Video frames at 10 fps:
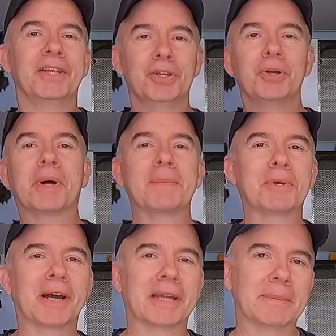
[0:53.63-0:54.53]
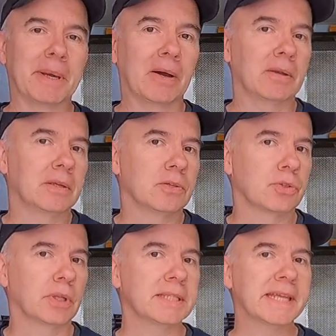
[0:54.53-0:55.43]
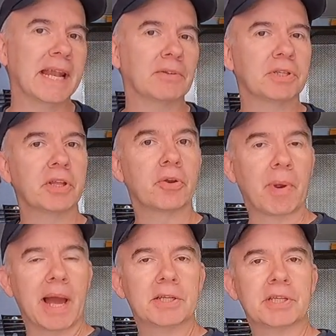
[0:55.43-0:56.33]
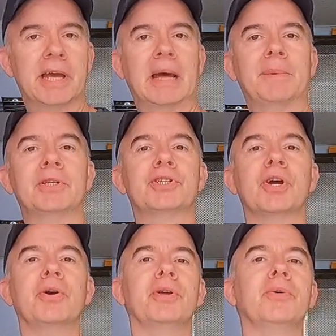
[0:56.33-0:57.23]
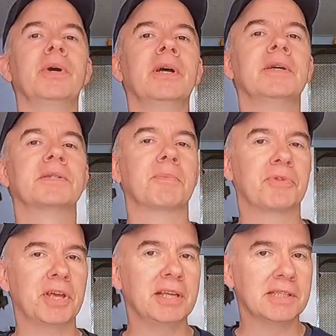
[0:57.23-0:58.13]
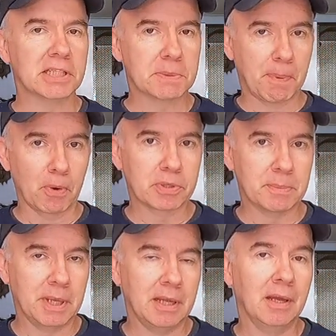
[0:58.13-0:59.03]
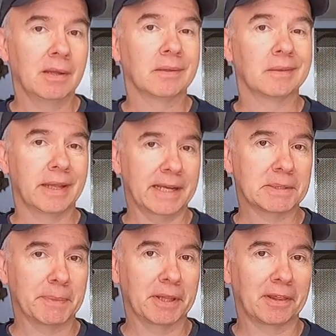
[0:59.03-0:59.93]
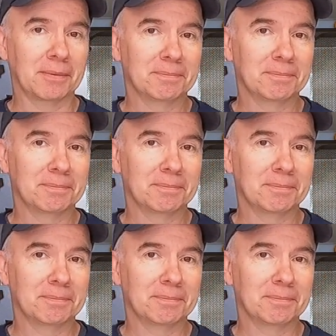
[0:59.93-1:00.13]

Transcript: You know what I'm talking about. So let's head out to the garage and I'm going to show you some things that spoke to me last month.